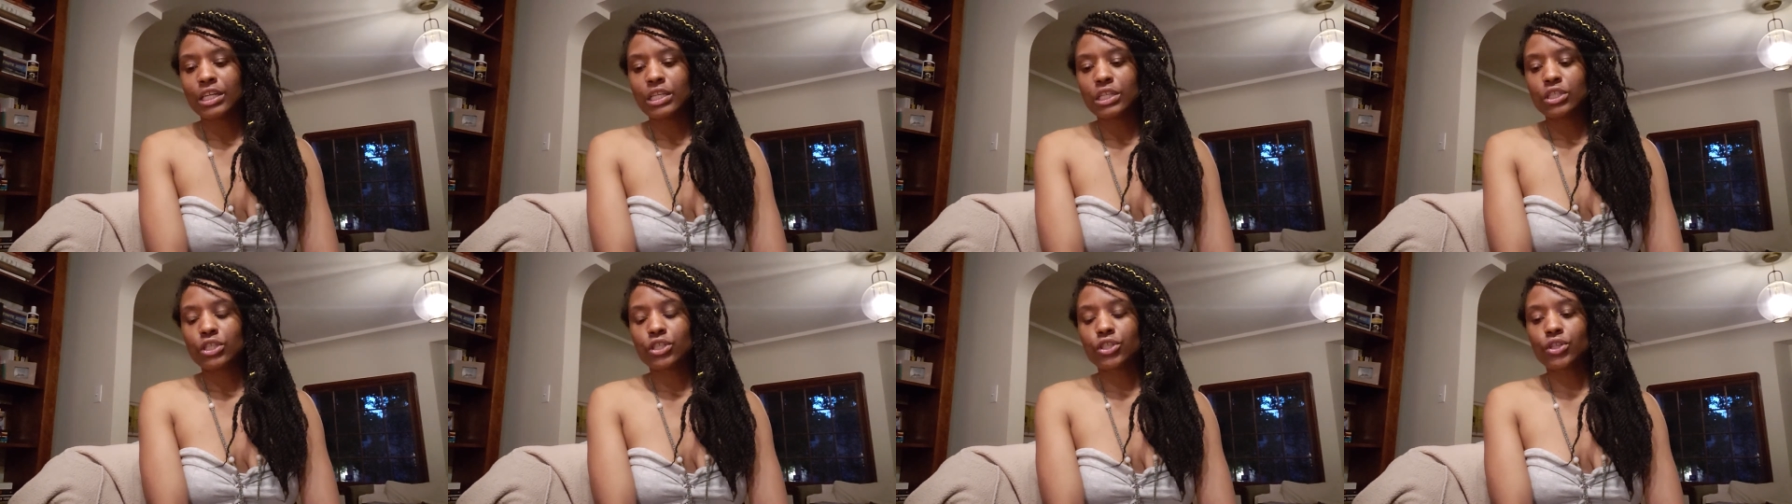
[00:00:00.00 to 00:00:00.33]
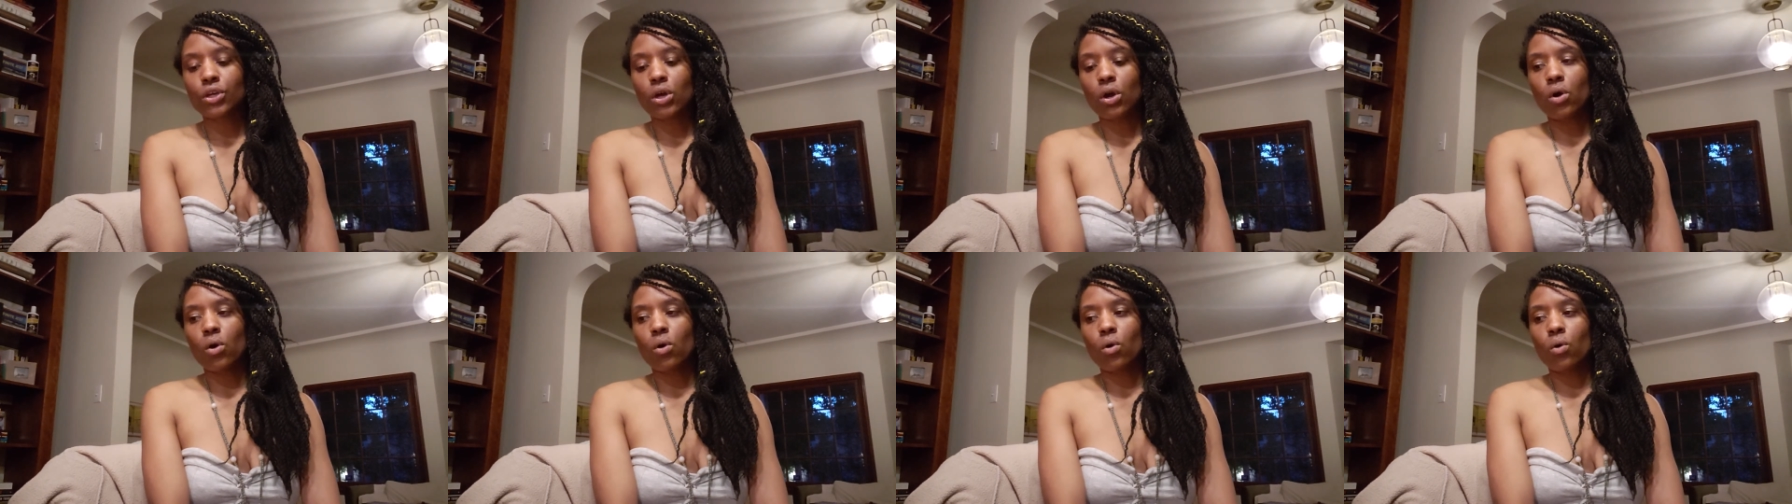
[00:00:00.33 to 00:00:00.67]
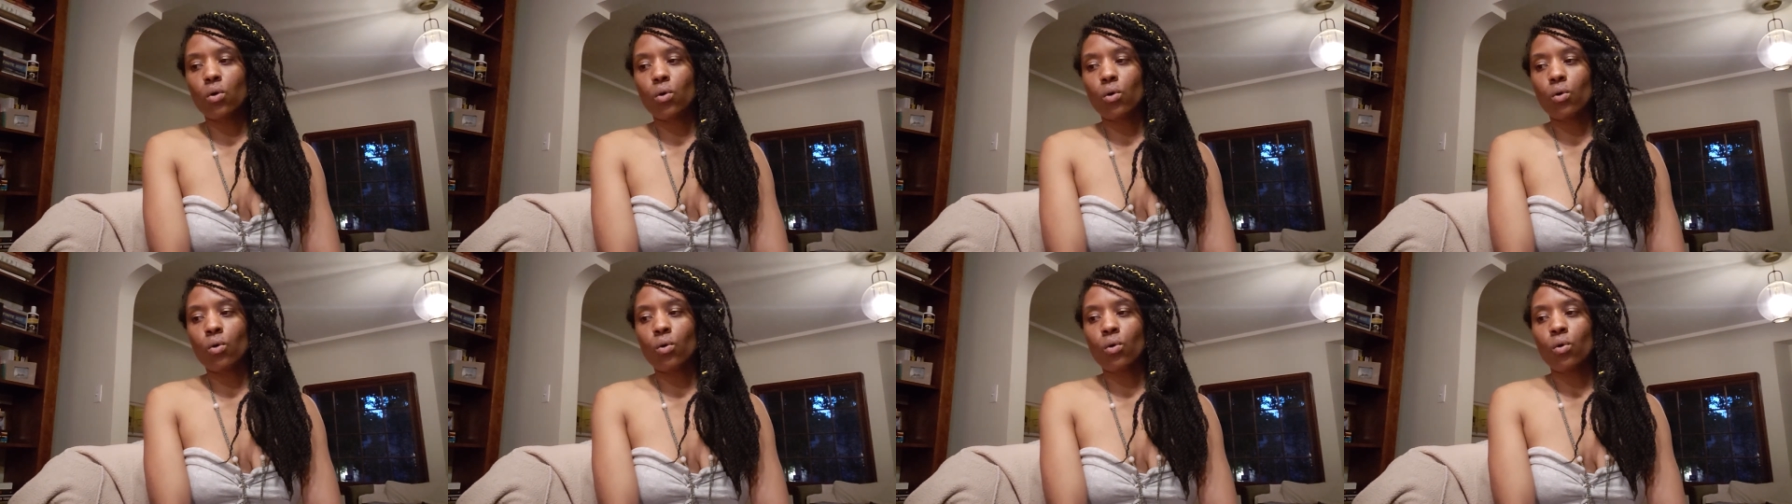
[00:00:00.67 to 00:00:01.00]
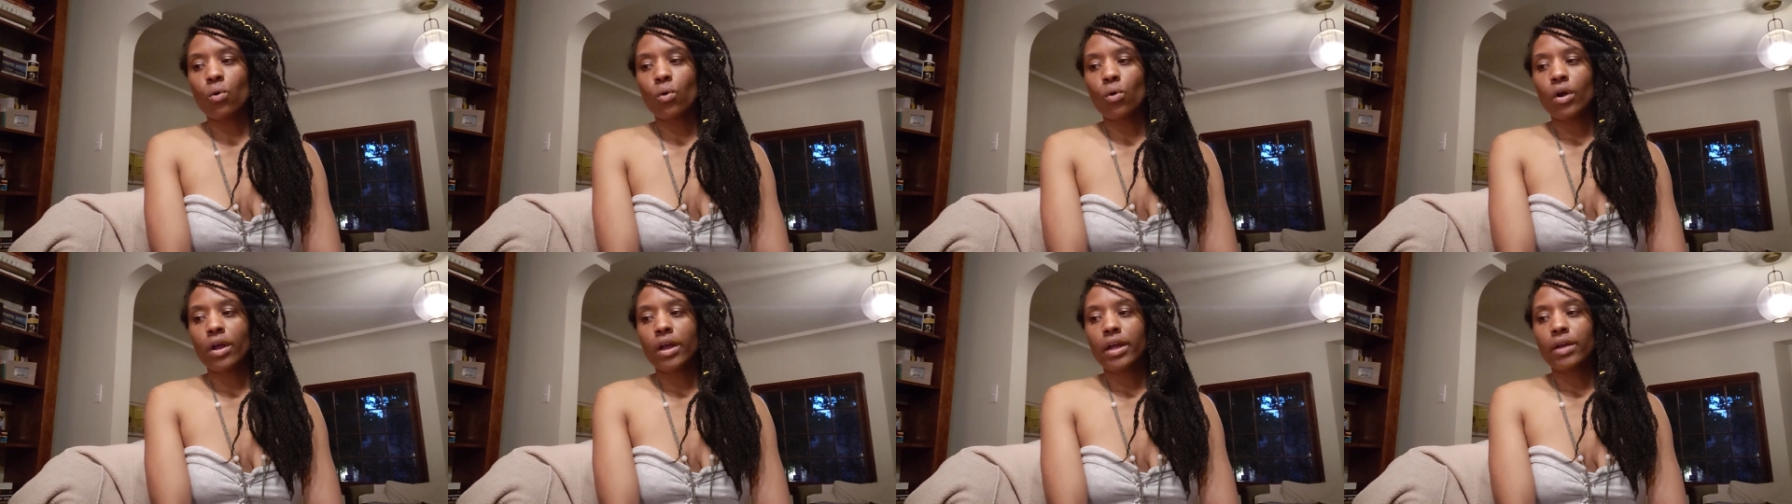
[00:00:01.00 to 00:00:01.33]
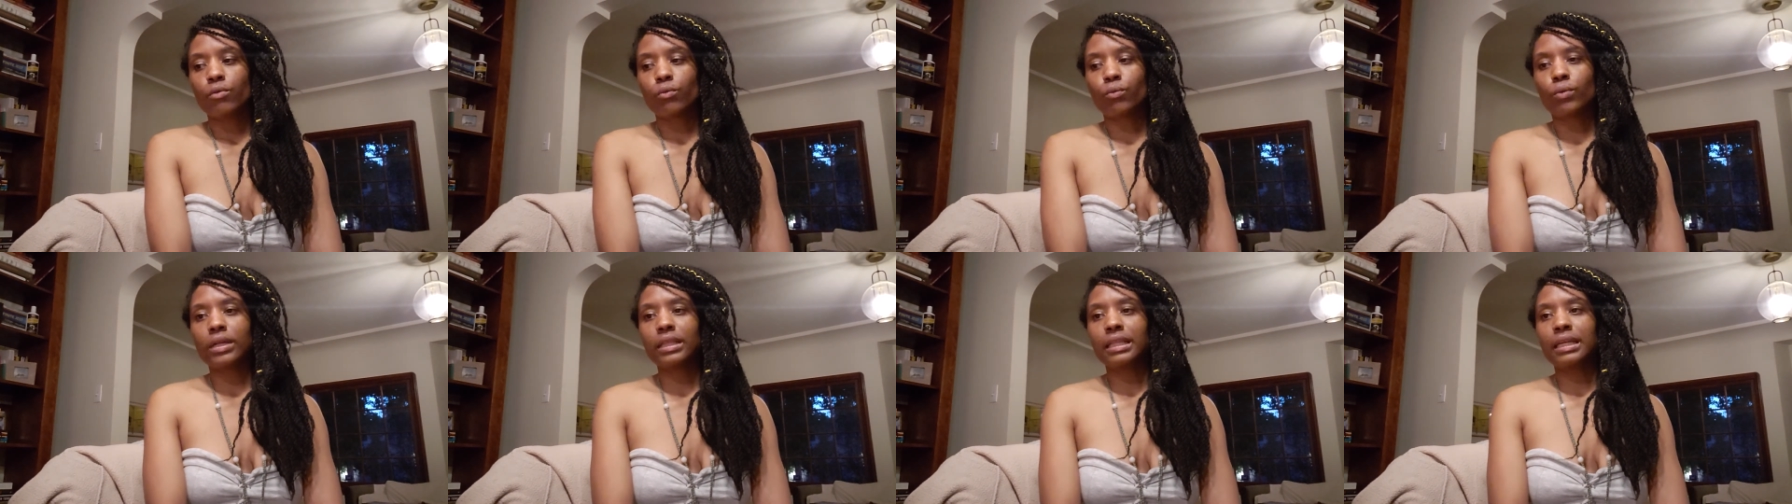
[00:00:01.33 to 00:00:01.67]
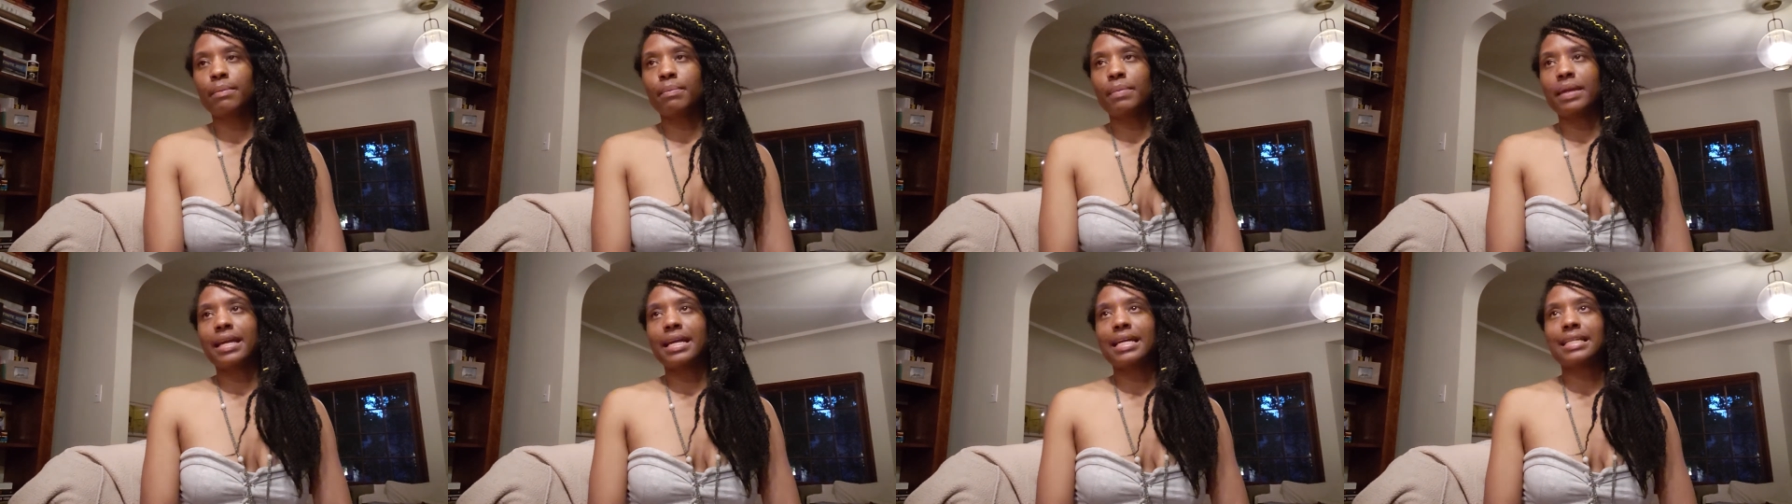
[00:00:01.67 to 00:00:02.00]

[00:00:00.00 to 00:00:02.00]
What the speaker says: So really being